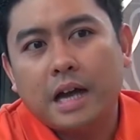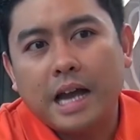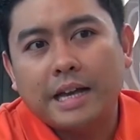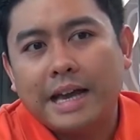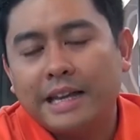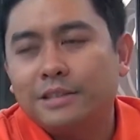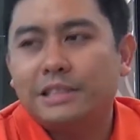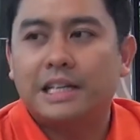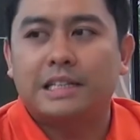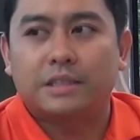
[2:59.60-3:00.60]
I cannot
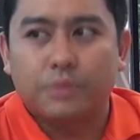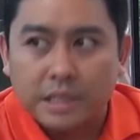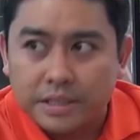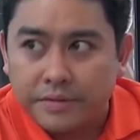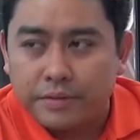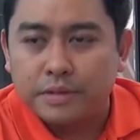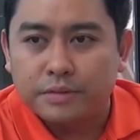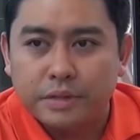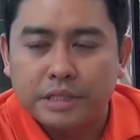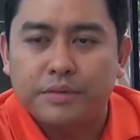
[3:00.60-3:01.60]
say it's a
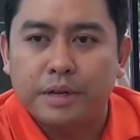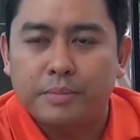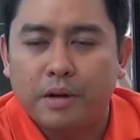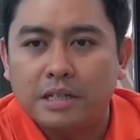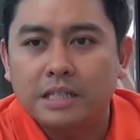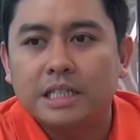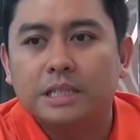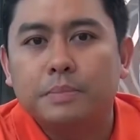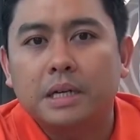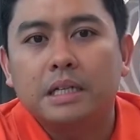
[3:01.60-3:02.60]
risk-free
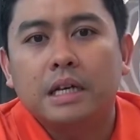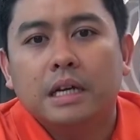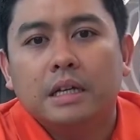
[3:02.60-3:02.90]
project, but